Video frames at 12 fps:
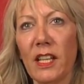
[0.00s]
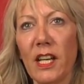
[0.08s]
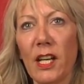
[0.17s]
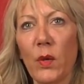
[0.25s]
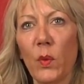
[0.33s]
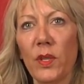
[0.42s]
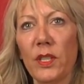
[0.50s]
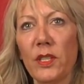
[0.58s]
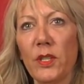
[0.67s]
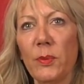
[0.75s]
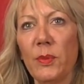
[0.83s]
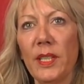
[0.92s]
I
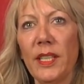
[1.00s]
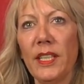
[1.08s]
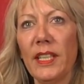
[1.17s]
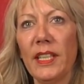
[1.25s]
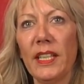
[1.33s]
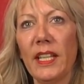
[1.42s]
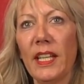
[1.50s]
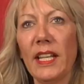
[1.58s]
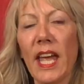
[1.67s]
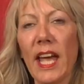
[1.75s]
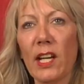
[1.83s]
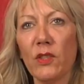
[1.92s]
wanted to be
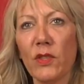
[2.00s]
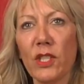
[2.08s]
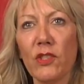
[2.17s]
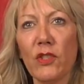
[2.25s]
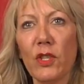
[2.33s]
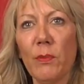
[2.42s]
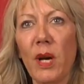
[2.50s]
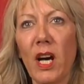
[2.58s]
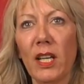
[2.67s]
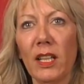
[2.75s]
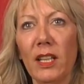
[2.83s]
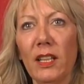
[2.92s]
an actress or a
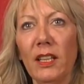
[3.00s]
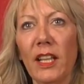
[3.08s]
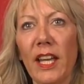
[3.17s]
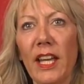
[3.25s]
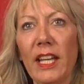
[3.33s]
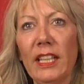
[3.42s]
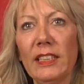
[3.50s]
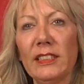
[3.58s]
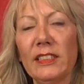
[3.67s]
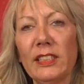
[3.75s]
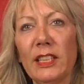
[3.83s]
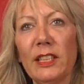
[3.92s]
model,
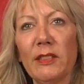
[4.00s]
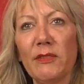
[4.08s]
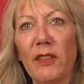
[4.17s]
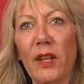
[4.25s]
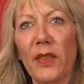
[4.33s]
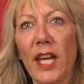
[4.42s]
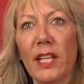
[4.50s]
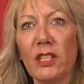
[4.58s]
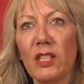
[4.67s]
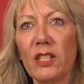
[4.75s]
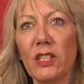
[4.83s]
and found that